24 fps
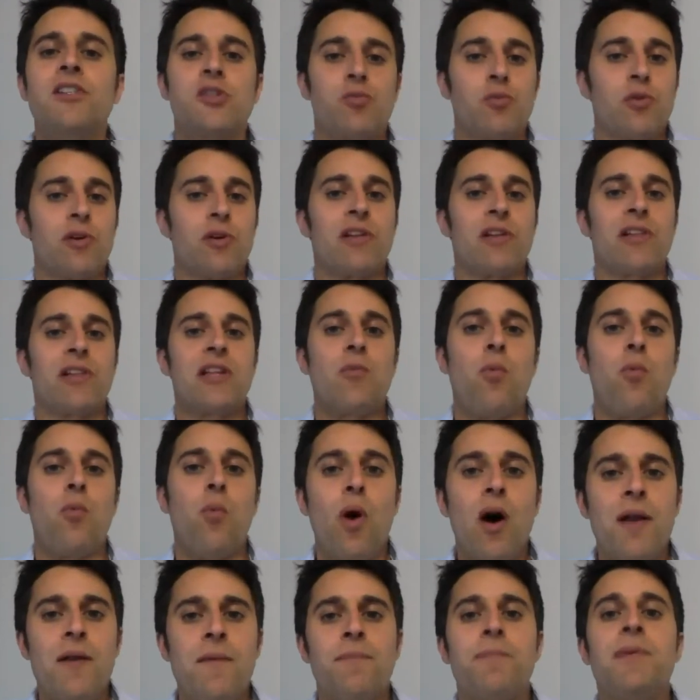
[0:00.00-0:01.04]
is really
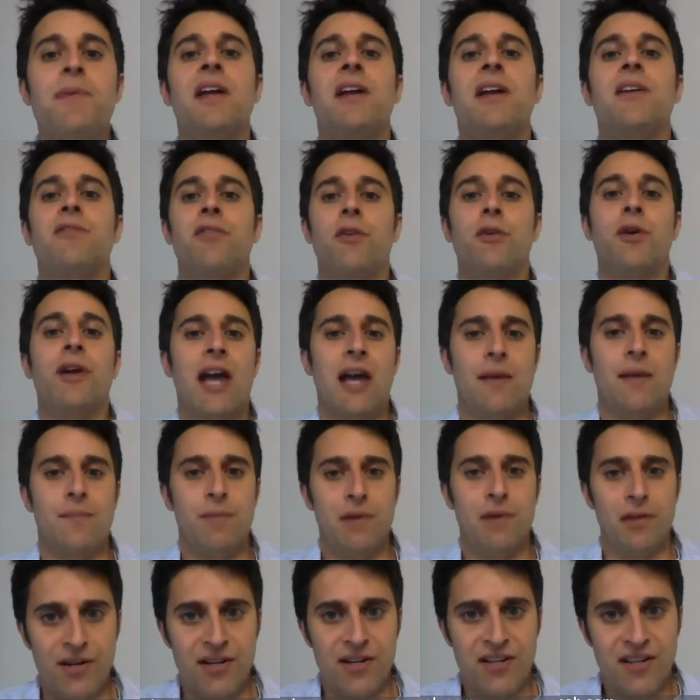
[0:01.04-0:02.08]
one big
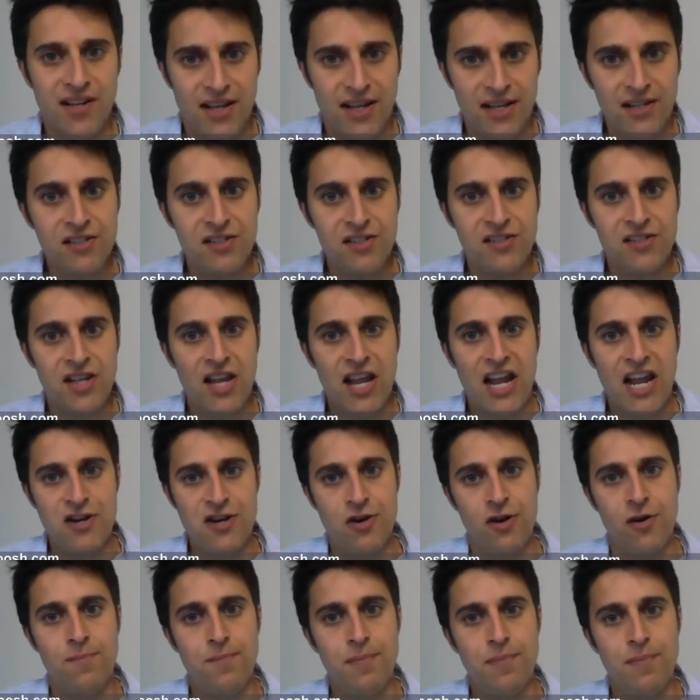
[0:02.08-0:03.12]
vocabulary test, and
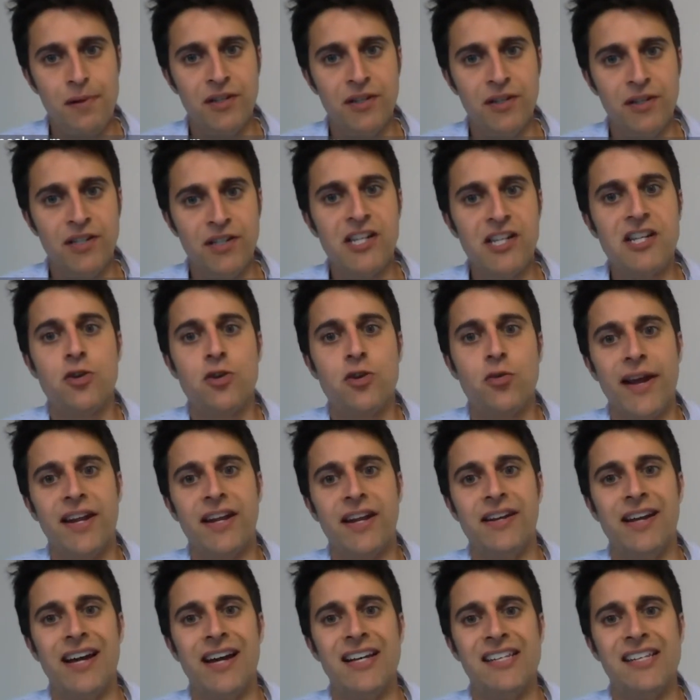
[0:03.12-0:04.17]
your ability to
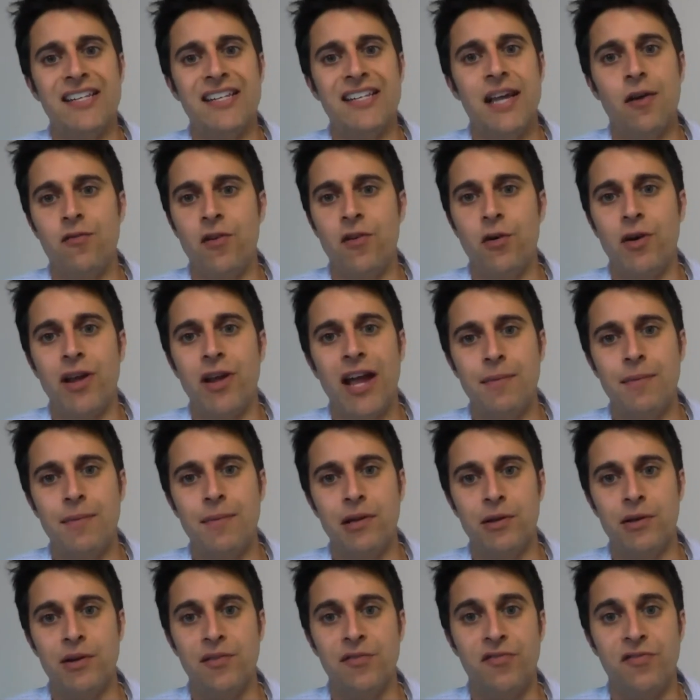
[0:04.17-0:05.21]
recognize how
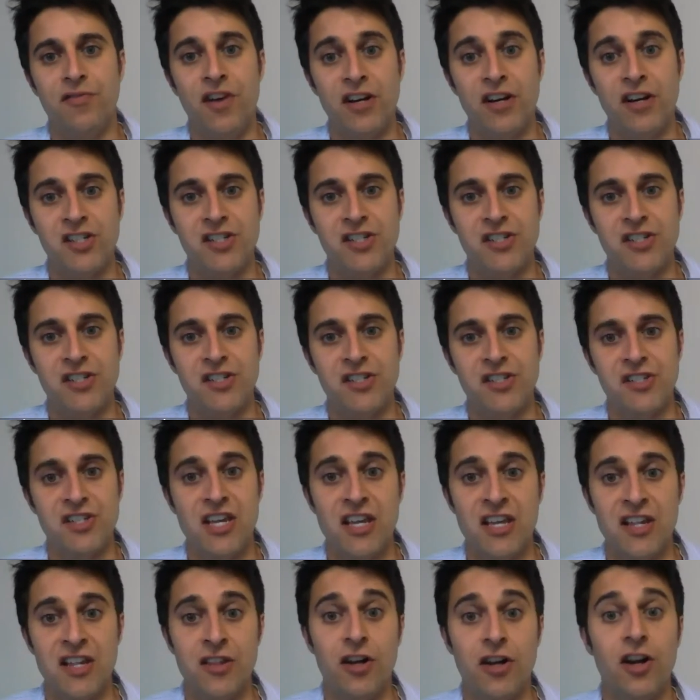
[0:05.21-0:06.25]
vocabulary functions
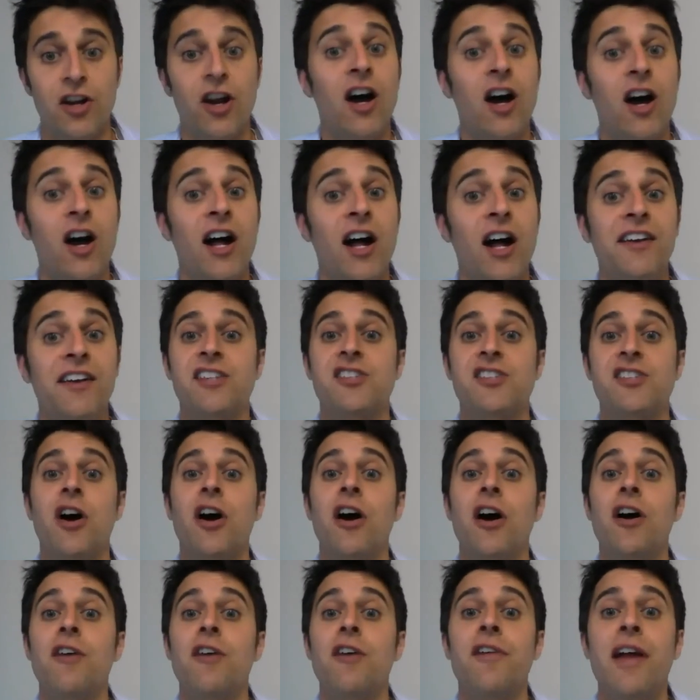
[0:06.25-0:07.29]
in the
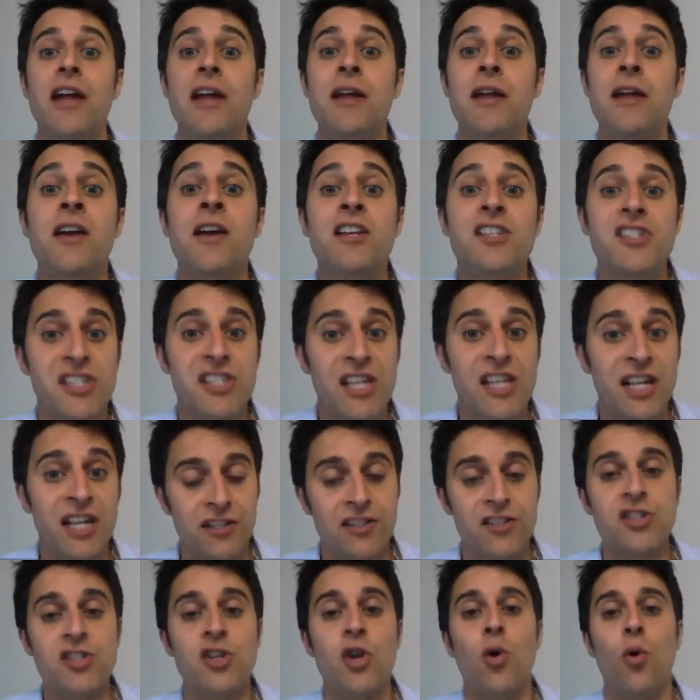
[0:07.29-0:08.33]
context of a
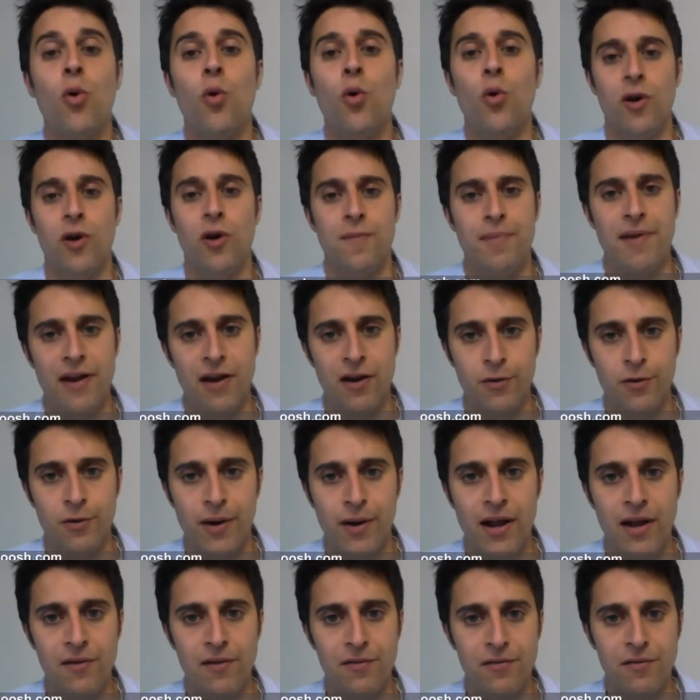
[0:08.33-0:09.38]
sentence or a
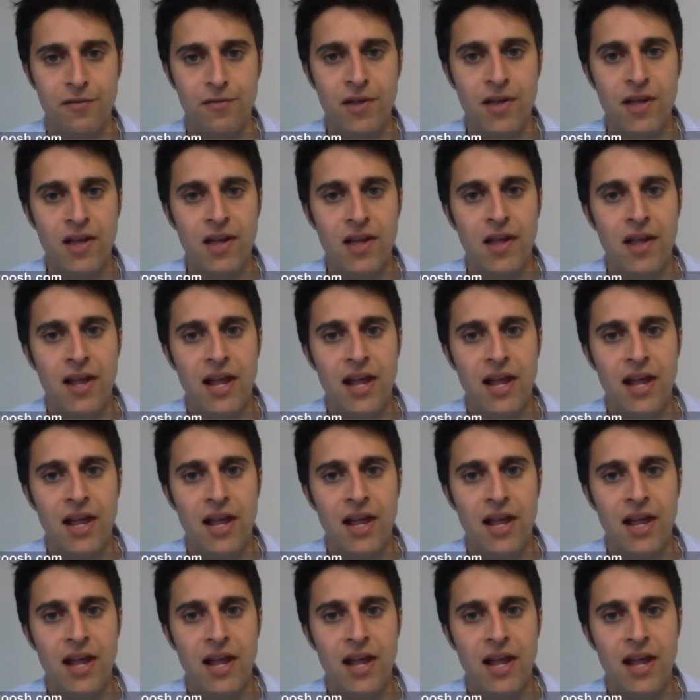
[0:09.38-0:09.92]
paragraph.